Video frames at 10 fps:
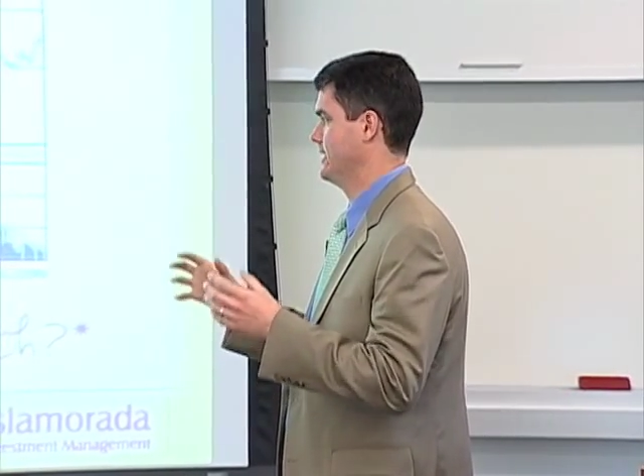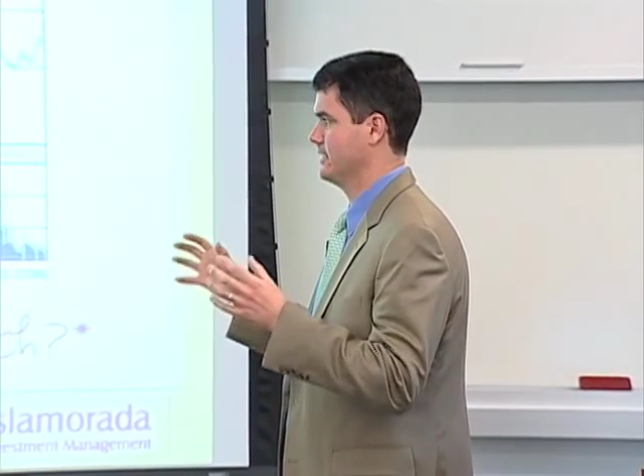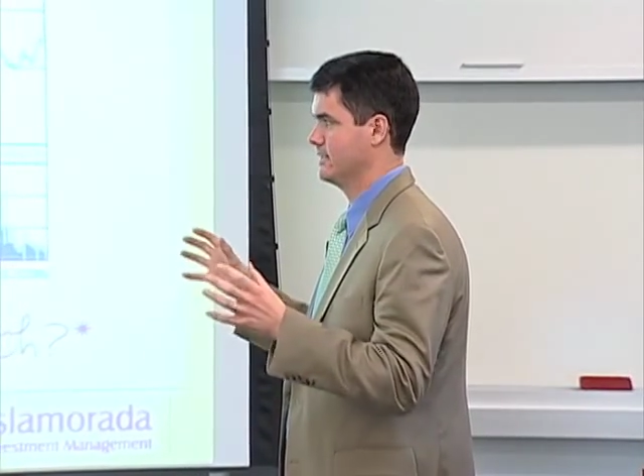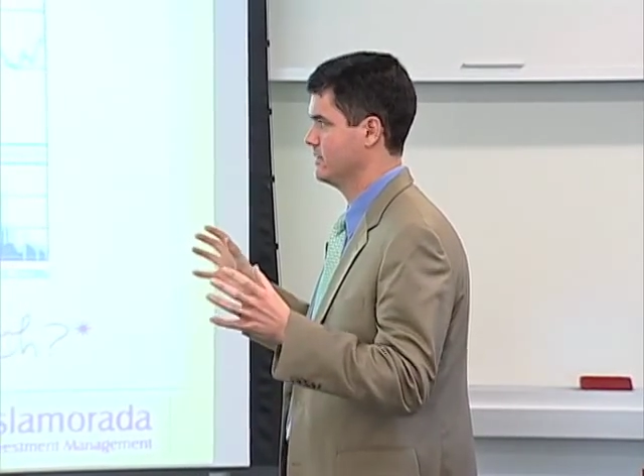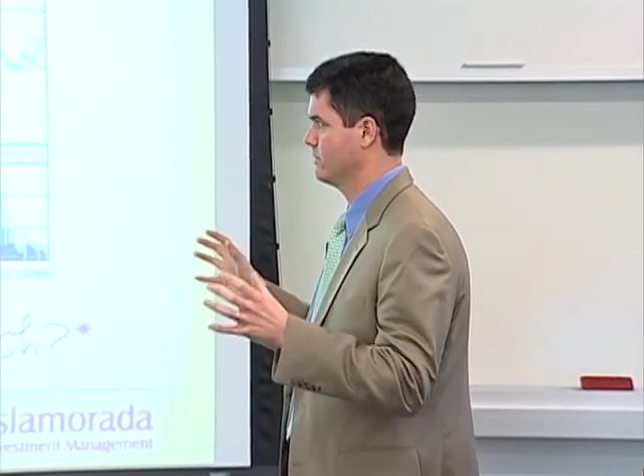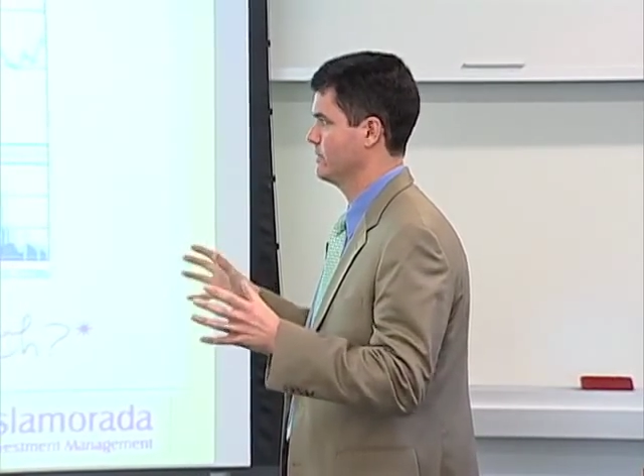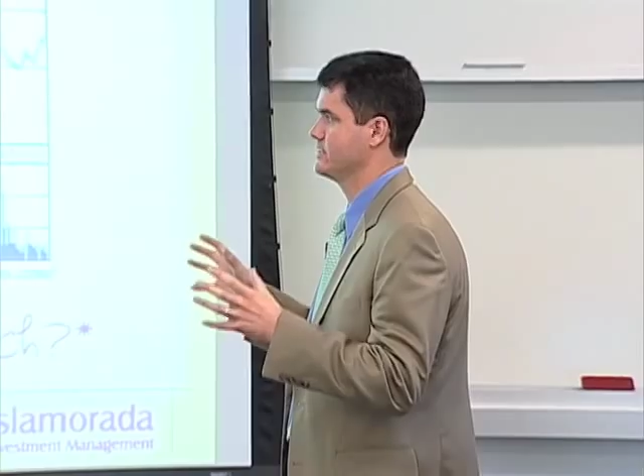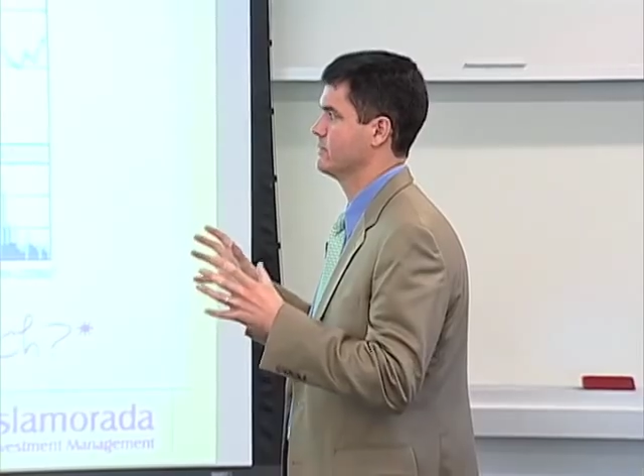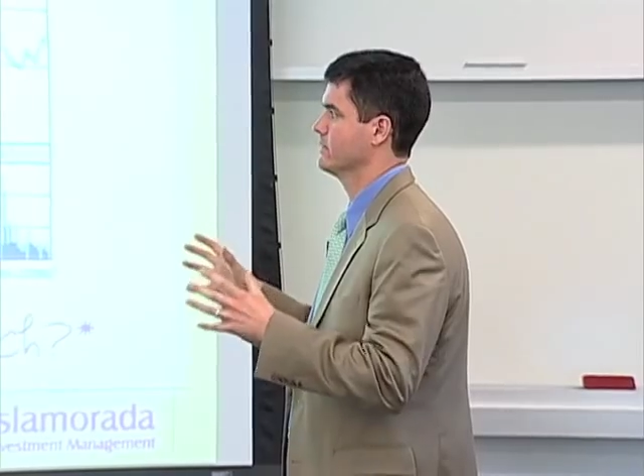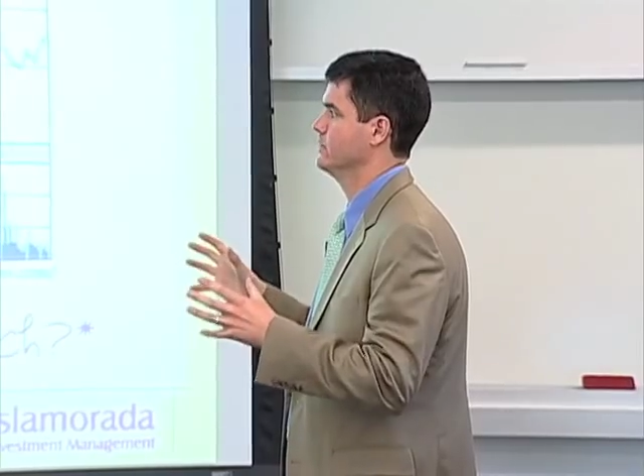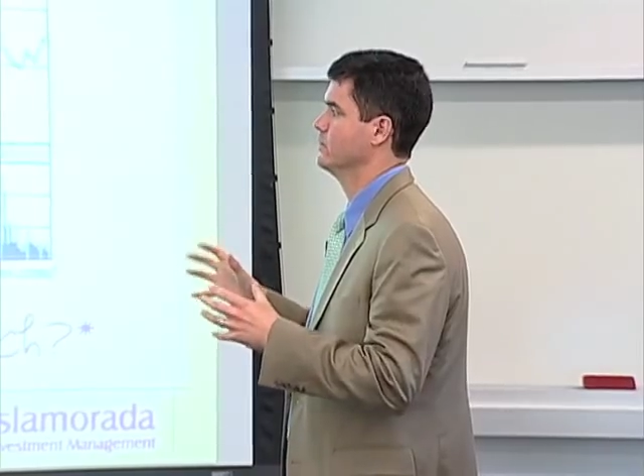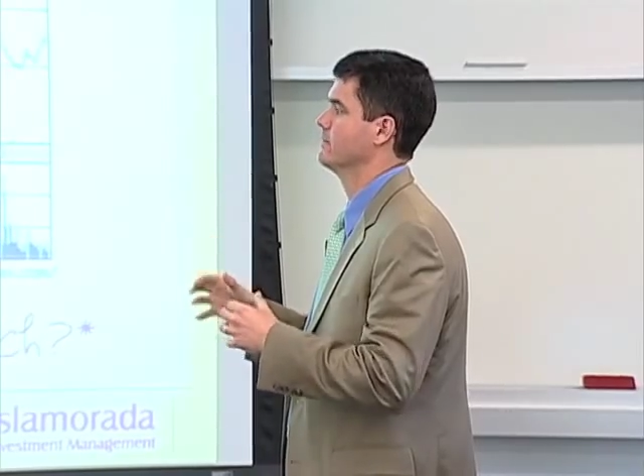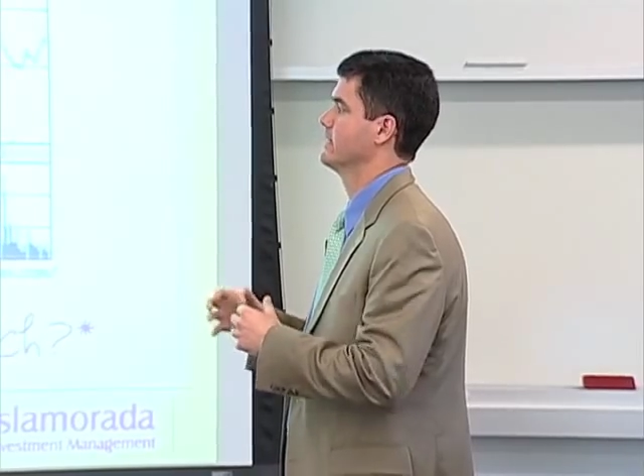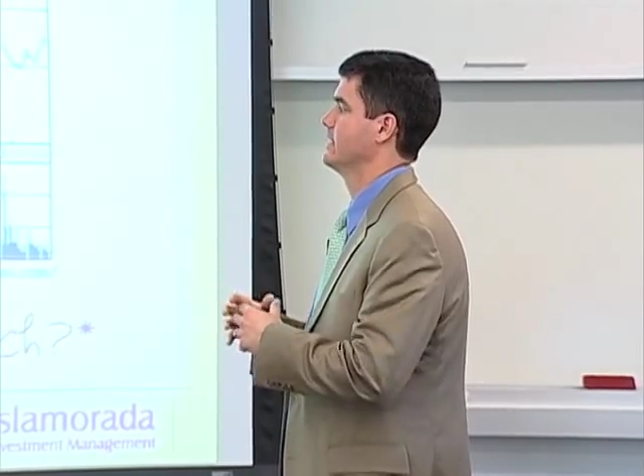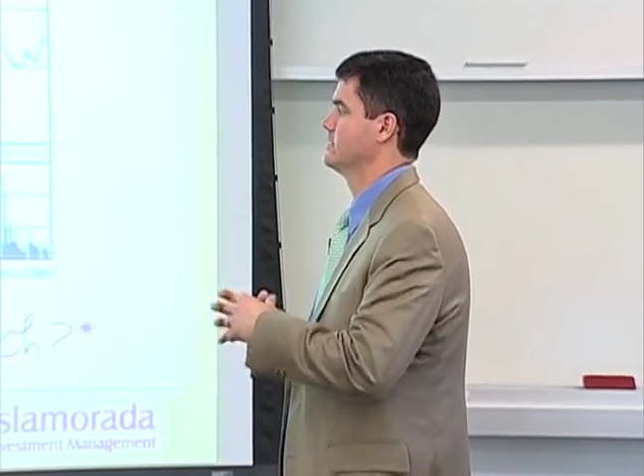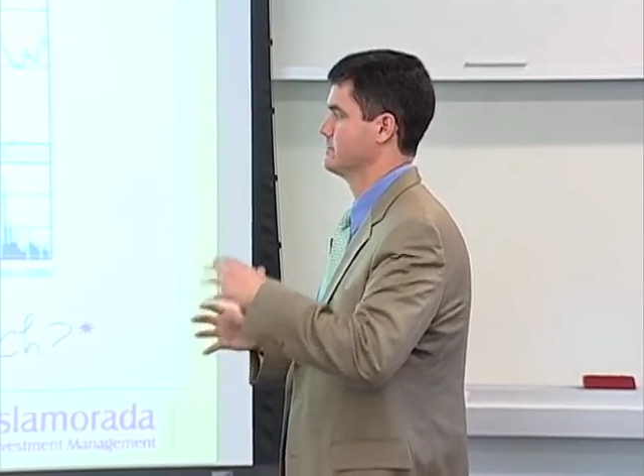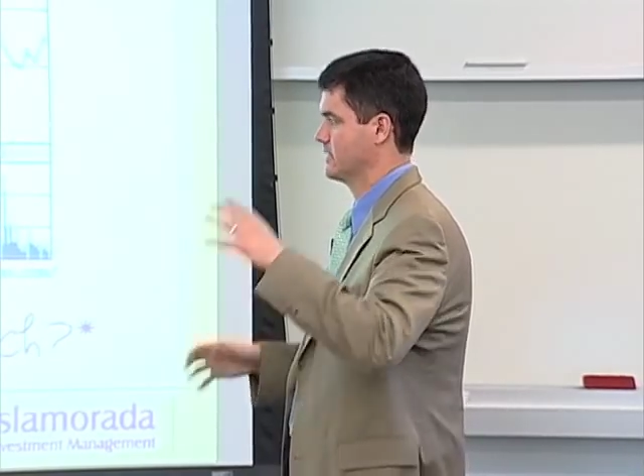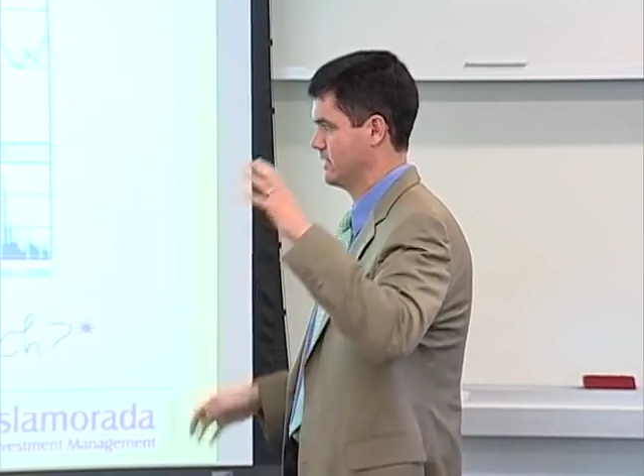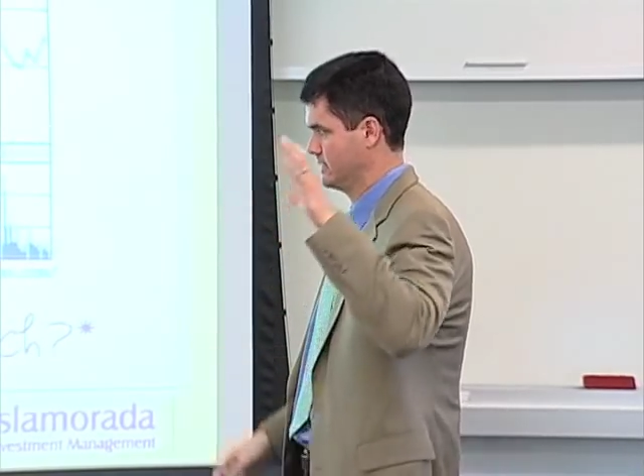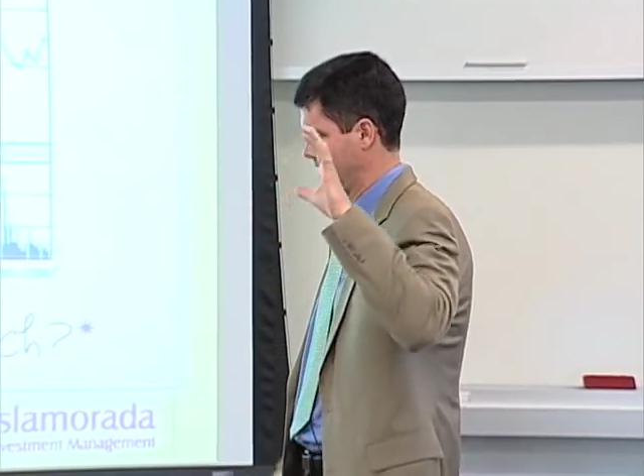And the only reason I really knew them, again, is
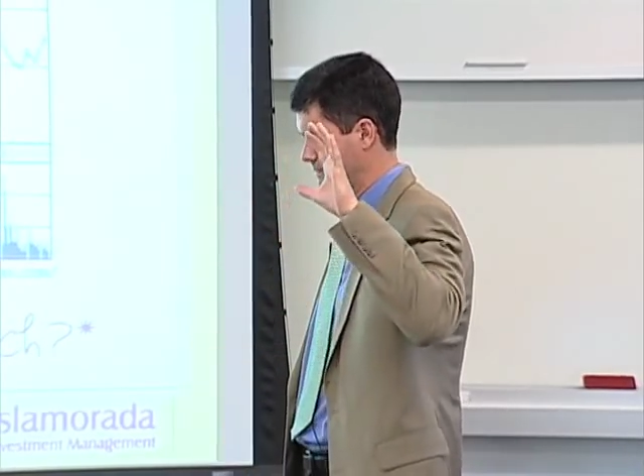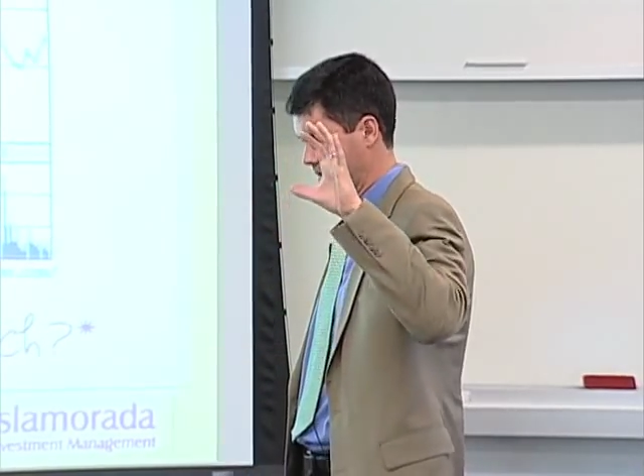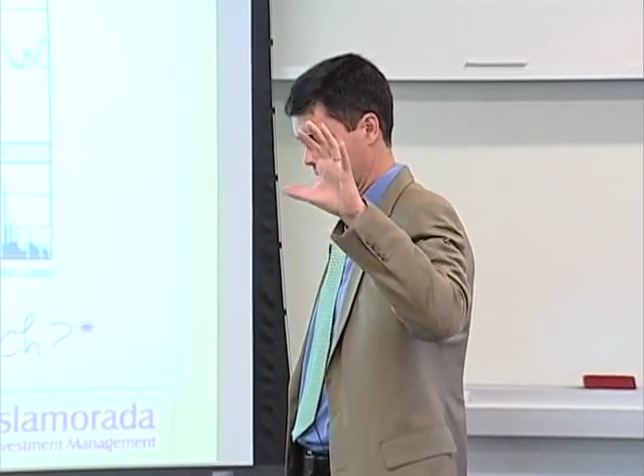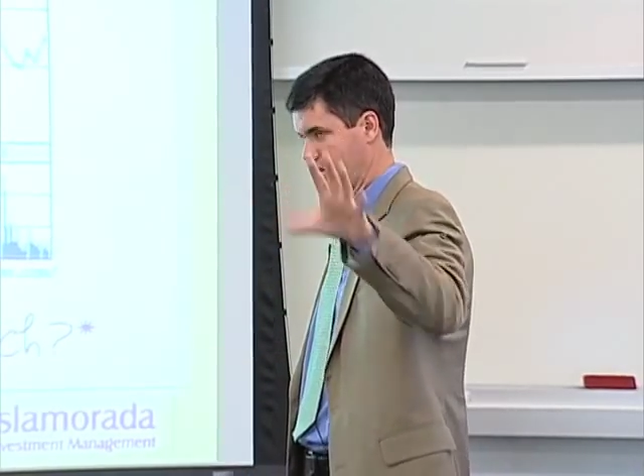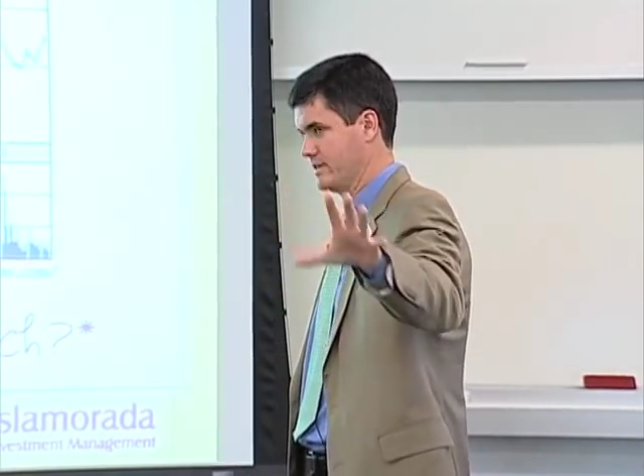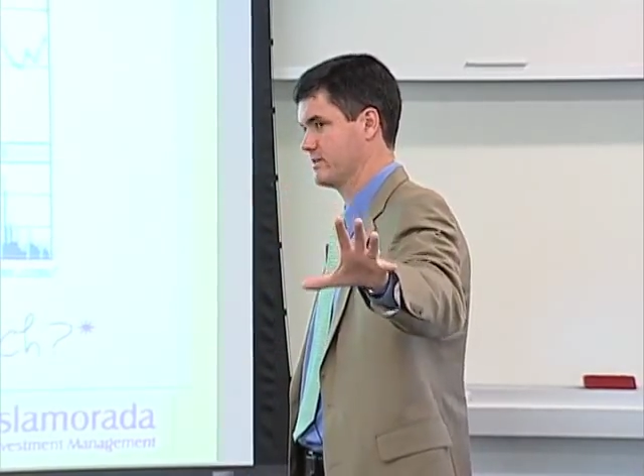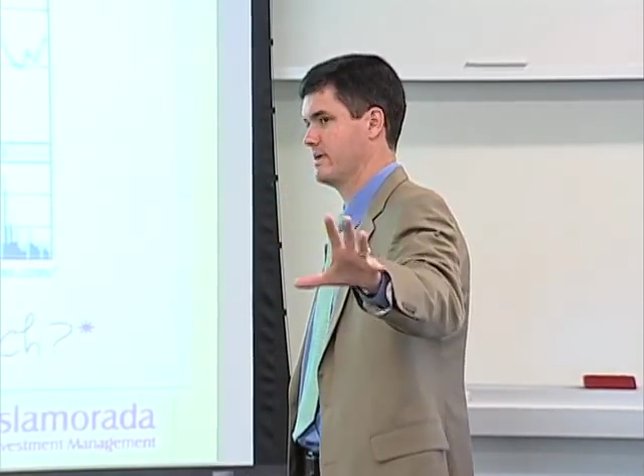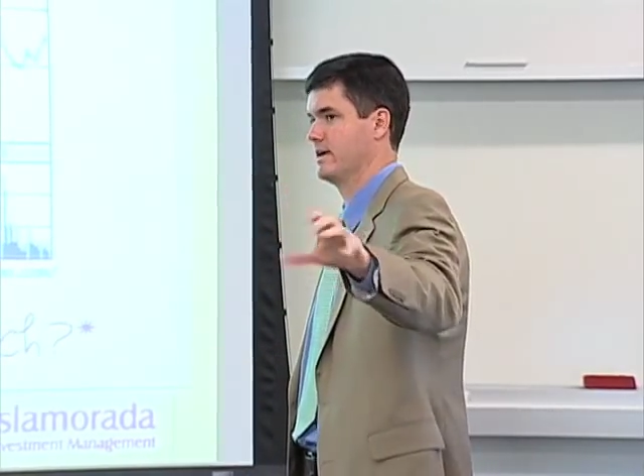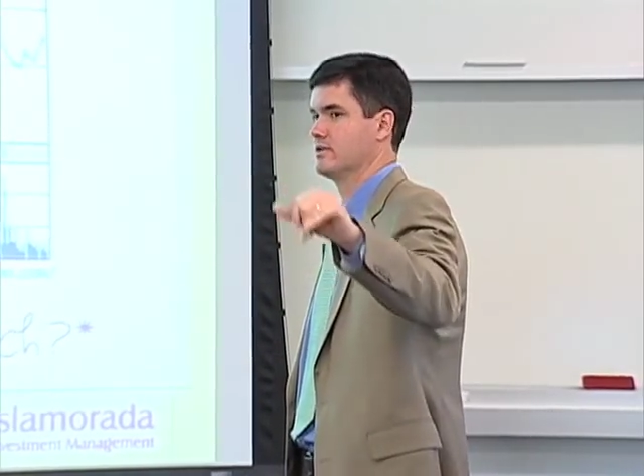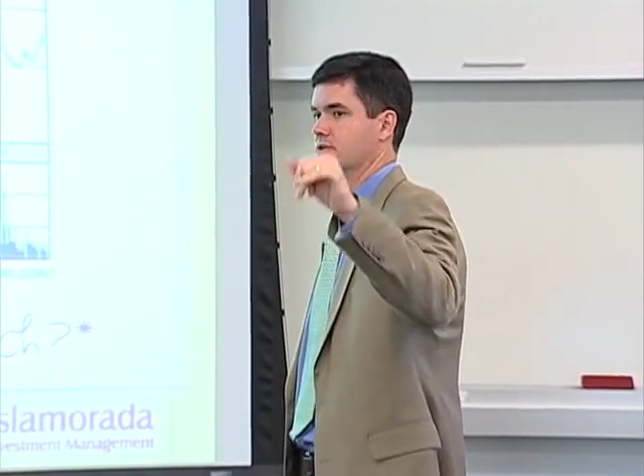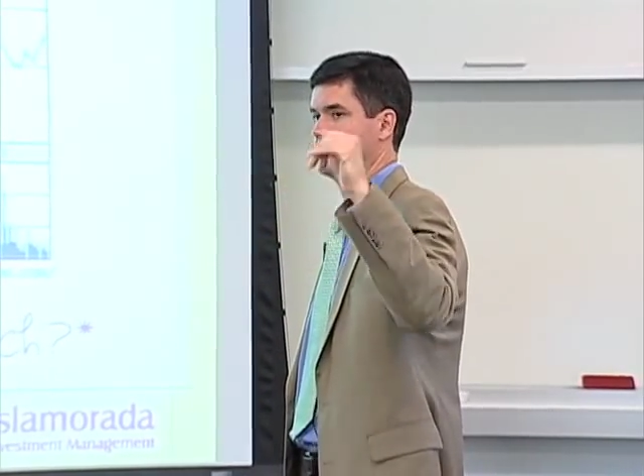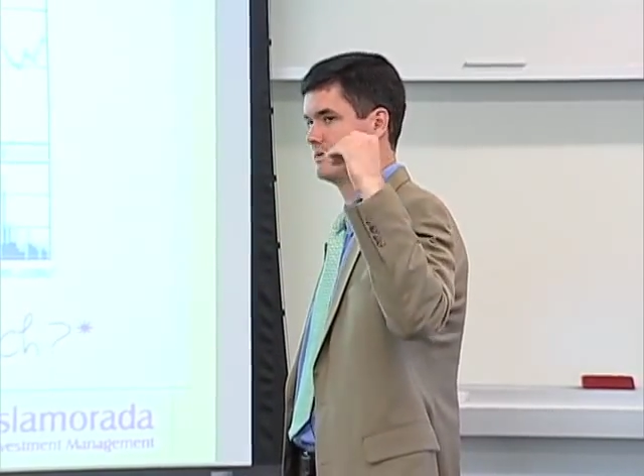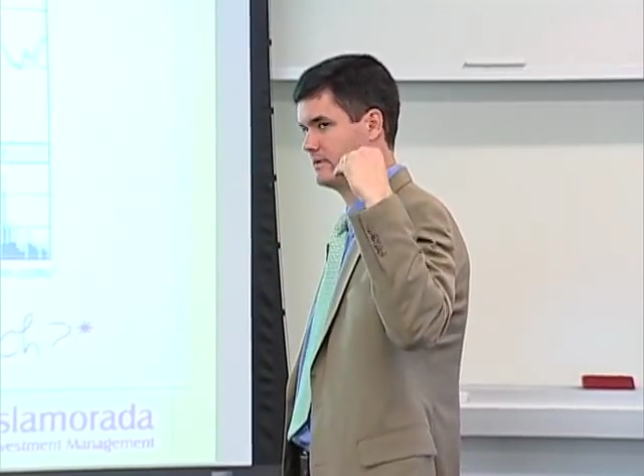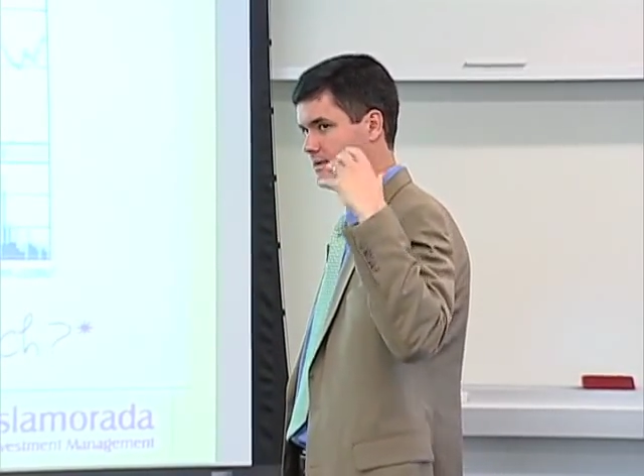because having been a project manager,